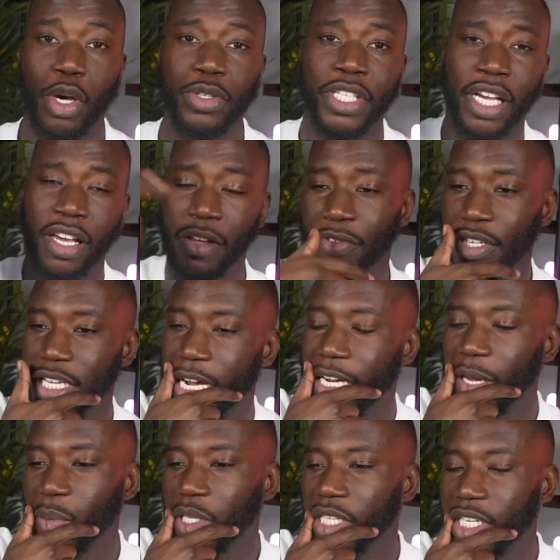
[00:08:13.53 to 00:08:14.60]
Go check her video out
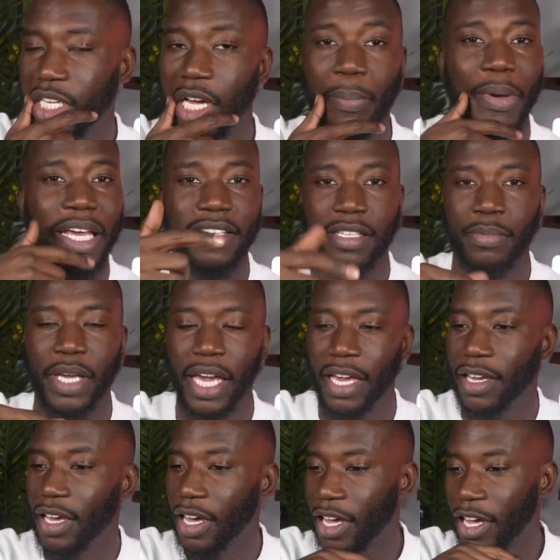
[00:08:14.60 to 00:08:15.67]
that we did. I baked some
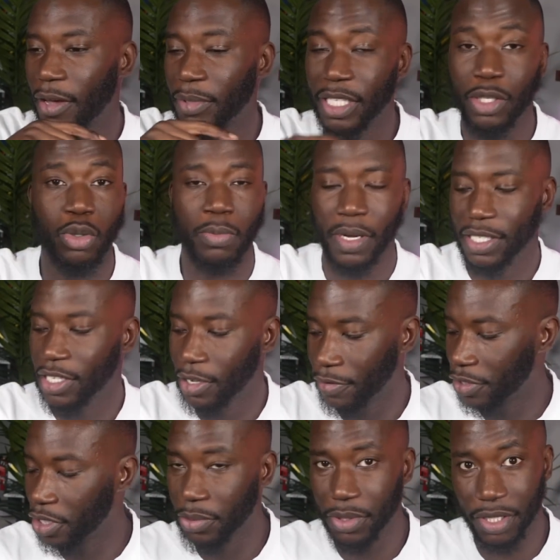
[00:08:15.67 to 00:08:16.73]
cake. I did it all myself.
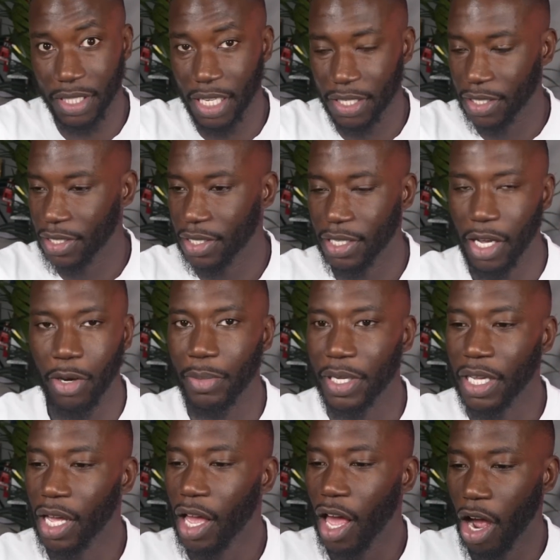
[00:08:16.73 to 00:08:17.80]
She was just there to help me.
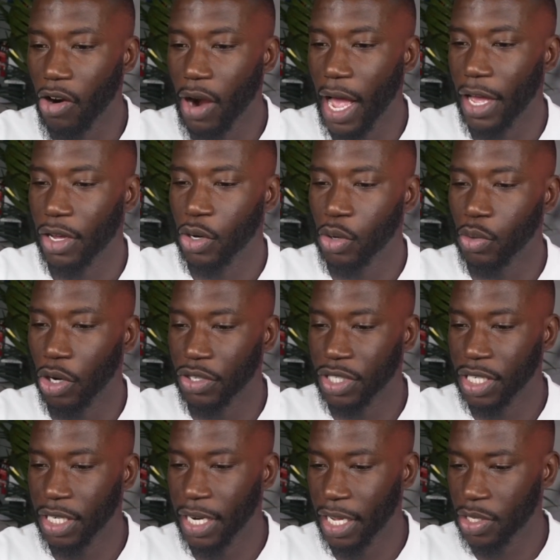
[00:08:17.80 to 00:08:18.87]
All right, cool. On to
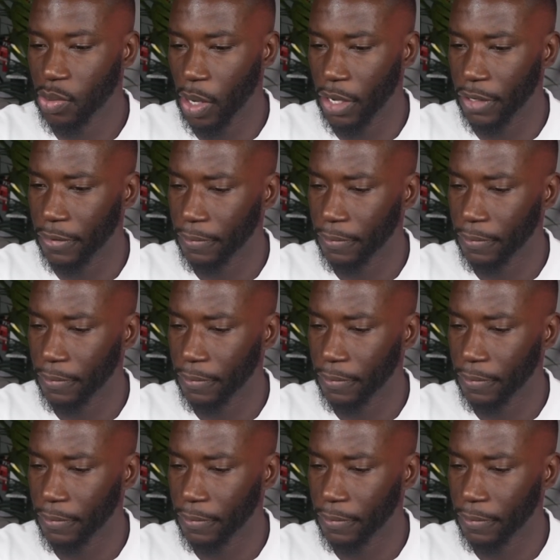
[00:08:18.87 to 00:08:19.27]
the next one.